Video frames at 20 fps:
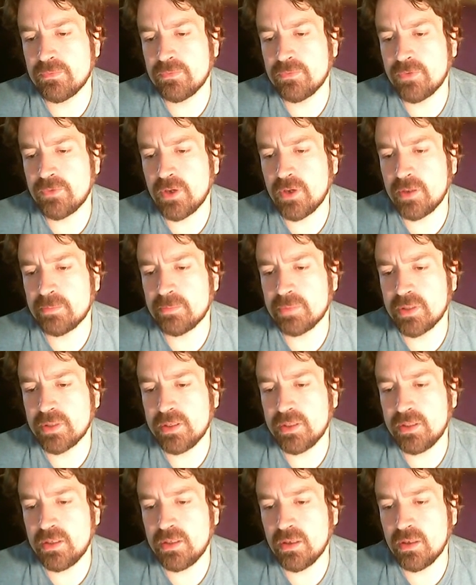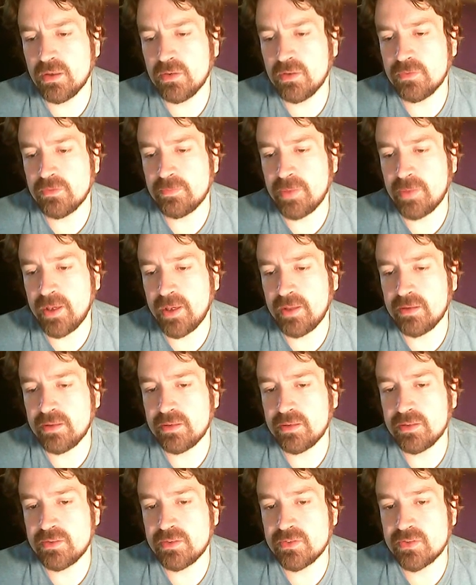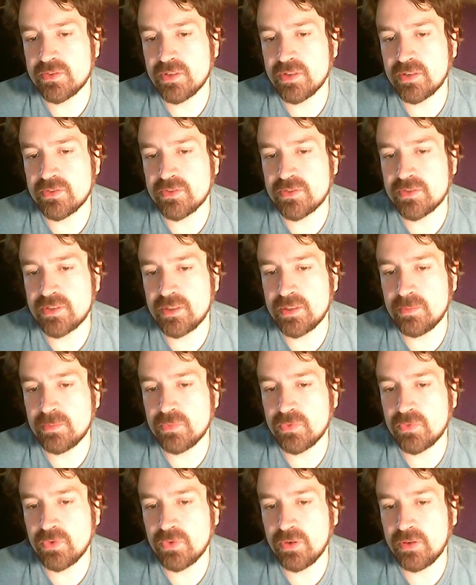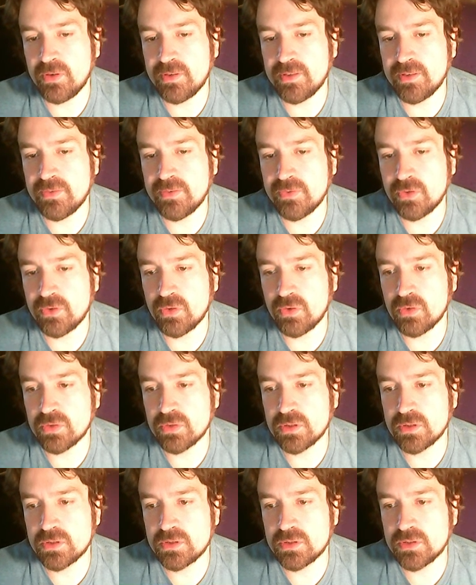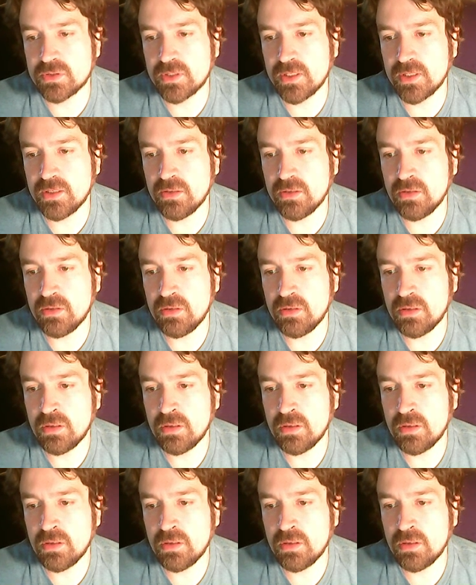fought plenty of paladins that seemed very difficult to kill,